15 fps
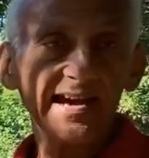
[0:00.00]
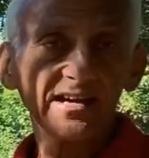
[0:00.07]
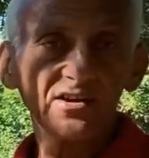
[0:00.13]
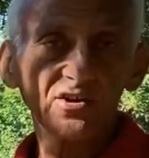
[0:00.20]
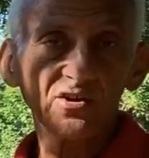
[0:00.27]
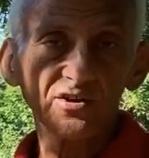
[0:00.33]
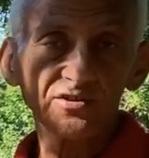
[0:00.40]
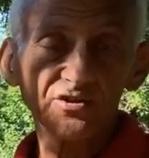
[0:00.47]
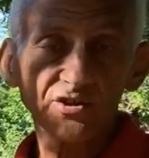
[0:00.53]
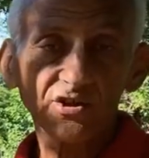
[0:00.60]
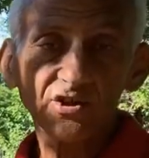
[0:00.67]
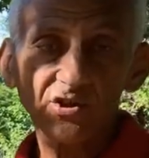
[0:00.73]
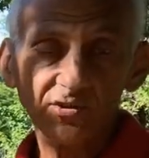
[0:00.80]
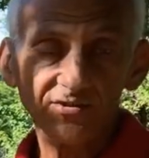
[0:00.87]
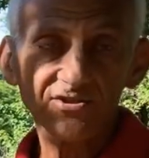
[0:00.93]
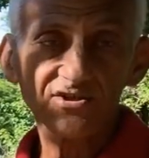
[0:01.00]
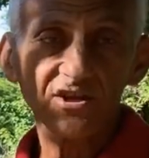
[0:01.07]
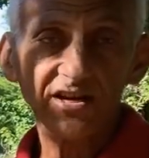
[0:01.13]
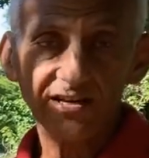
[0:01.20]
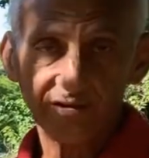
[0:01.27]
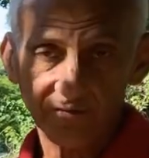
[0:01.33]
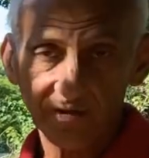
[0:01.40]
onto the cold
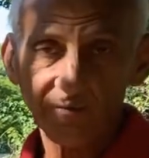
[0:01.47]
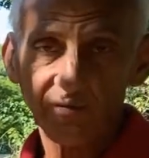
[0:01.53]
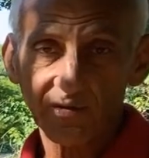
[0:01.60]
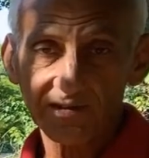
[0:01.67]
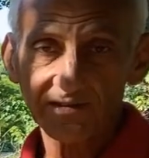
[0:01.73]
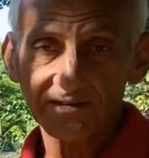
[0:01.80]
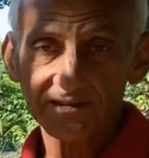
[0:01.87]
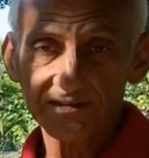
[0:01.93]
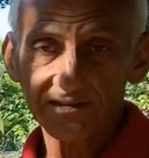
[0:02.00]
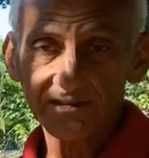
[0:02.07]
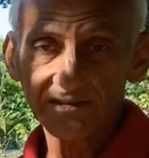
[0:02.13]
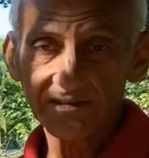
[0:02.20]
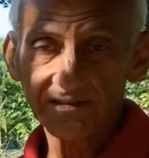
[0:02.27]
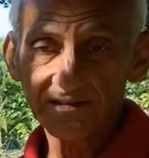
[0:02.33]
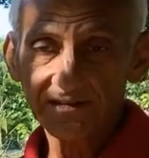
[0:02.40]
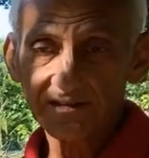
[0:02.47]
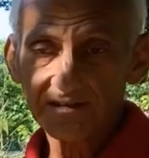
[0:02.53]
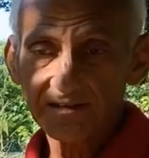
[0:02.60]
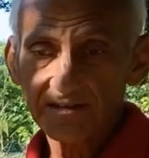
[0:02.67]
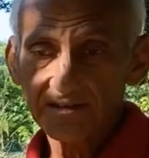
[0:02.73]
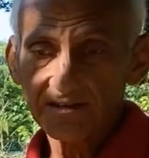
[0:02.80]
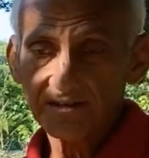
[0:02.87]
side of the reboiler.
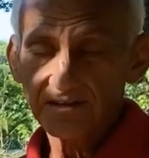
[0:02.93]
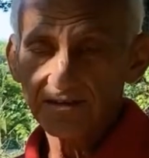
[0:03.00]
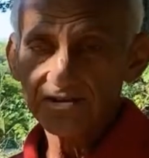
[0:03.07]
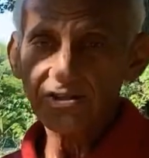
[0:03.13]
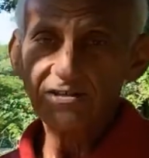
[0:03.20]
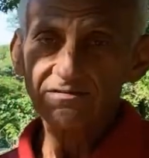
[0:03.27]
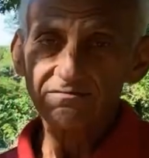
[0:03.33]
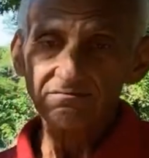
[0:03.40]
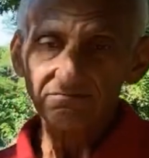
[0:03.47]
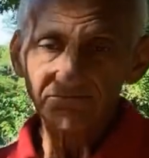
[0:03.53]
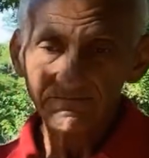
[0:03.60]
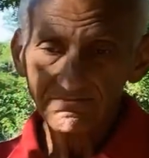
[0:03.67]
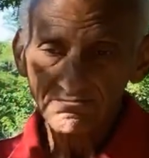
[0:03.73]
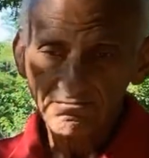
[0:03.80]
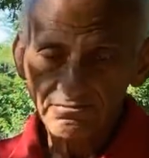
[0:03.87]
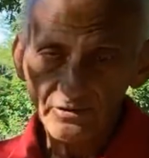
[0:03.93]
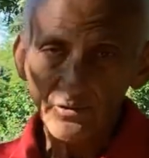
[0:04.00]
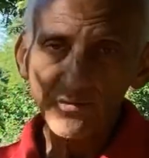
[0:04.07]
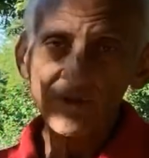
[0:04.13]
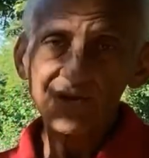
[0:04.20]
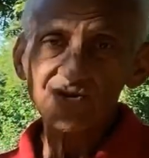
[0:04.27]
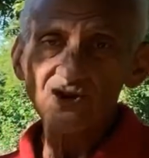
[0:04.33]
So do
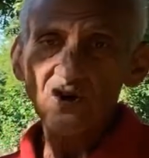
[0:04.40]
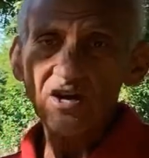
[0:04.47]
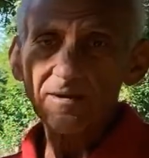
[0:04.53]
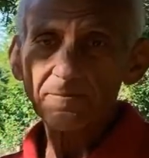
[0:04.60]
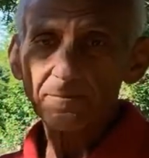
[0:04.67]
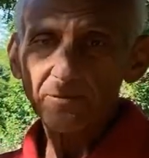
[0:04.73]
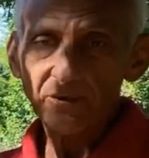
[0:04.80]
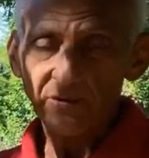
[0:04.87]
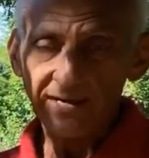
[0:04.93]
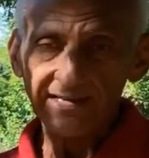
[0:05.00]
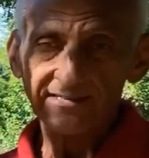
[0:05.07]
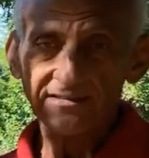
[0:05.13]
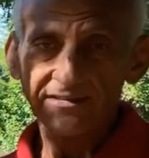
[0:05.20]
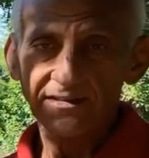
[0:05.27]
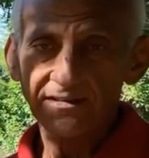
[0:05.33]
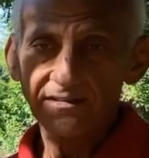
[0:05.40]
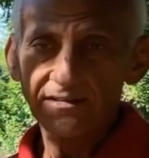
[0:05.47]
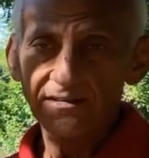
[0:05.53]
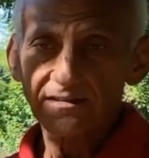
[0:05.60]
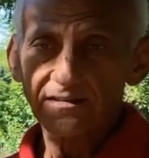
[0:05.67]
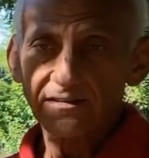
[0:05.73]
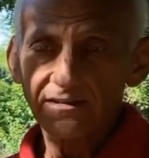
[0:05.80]
the job correctly,
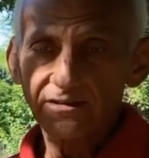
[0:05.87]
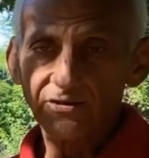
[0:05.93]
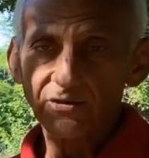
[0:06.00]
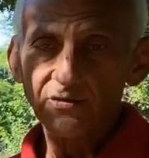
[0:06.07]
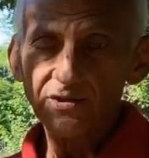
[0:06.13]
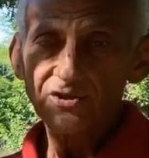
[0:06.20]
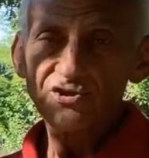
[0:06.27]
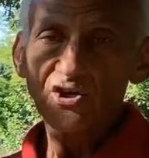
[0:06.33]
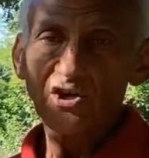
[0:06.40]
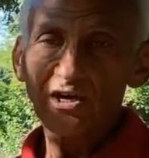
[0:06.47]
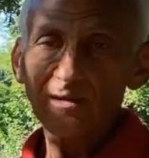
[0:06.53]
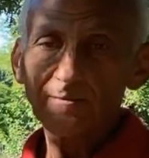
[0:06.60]
do the job